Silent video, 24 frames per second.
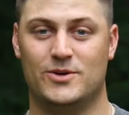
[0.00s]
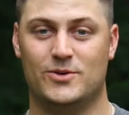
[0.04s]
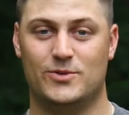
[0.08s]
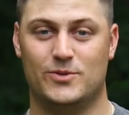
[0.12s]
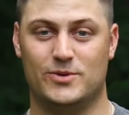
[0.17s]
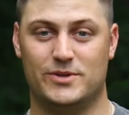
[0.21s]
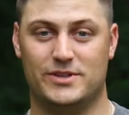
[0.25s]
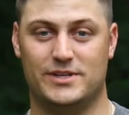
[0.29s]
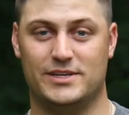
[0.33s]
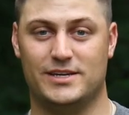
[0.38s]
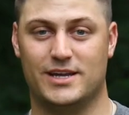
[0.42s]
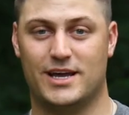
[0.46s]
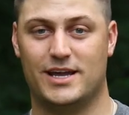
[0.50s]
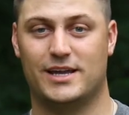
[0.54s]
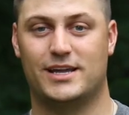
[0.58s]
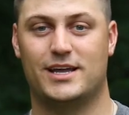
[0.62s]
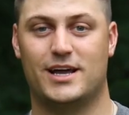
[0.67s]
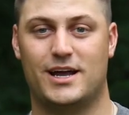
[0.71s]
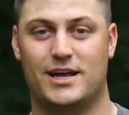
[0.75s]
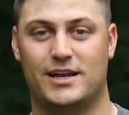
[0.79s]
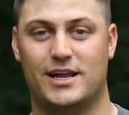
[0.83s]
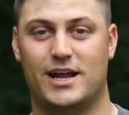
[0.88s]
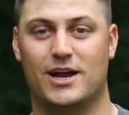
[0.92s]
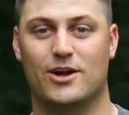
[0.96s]
with the
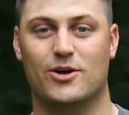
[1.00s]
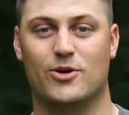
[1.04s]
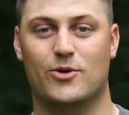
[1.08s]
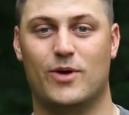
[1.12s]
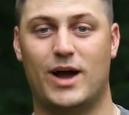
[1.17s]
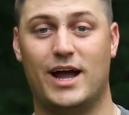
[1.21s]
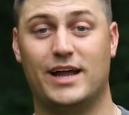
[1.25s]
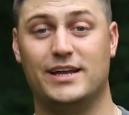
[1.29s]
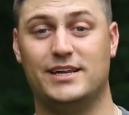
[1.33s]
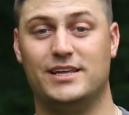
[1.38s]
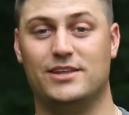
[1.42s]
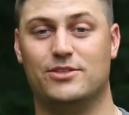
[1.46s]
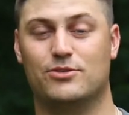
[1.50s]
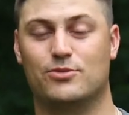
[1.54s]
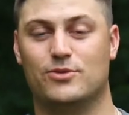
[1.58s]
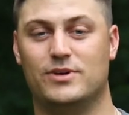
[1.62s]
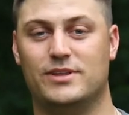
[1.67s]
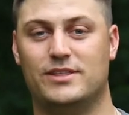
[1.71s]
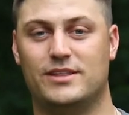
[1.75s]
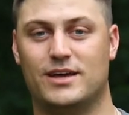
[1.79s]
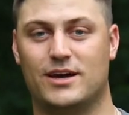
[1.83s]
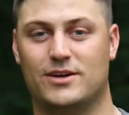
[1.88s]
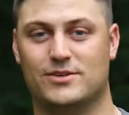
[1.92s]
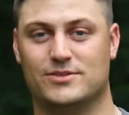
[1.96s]
Nikon Arrow ID
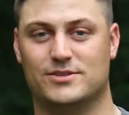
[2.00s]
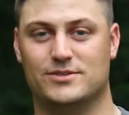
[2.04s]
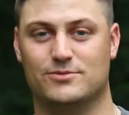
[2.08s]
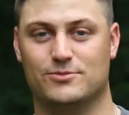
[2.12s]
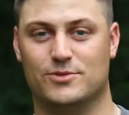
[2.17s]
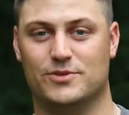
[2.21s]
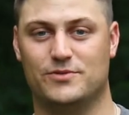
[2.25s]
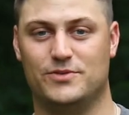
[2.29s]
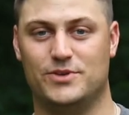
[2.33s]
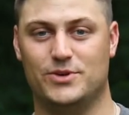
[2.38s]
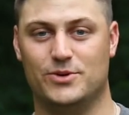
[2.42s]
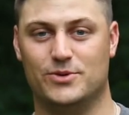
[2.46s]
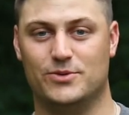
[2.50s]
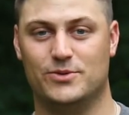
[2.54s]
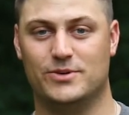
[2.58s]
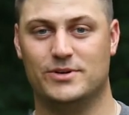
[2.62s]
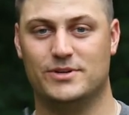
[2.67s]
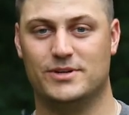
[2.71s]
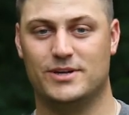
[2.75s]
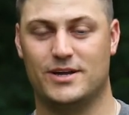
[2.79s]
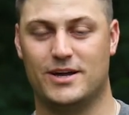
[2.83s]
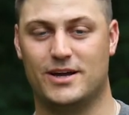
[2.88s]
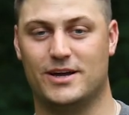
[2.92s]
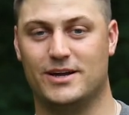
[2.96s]
3000 review.
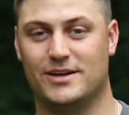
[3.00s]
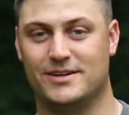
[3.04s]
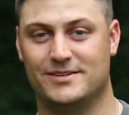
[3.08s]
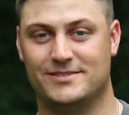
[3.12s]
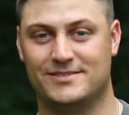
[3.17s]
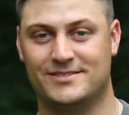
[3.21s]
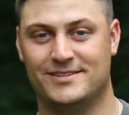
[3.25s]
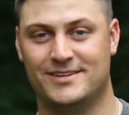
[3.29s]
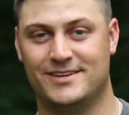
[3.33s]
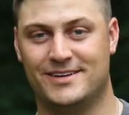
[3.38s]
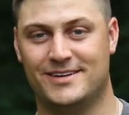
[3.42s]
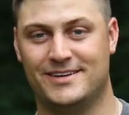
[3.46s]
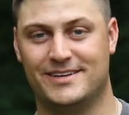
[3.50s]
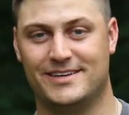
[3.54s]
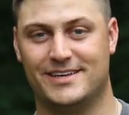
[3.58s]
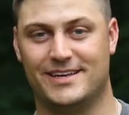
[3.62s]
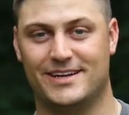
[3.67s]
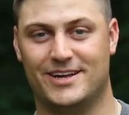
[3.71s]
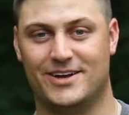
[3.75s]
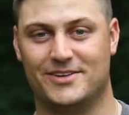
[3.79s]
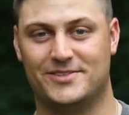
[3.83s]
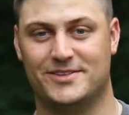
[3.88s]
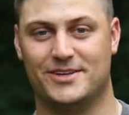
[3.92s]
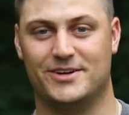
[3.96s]
Get
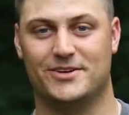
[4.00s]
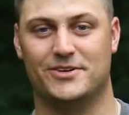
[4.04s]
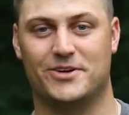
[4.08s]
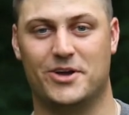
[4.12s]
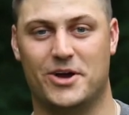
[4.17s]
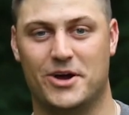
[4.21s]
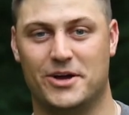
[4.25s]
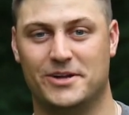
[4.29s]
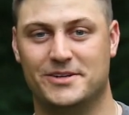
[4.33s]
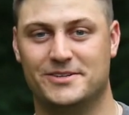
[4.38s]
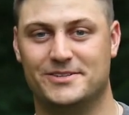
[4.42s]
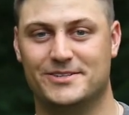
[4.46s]
out there and hunt.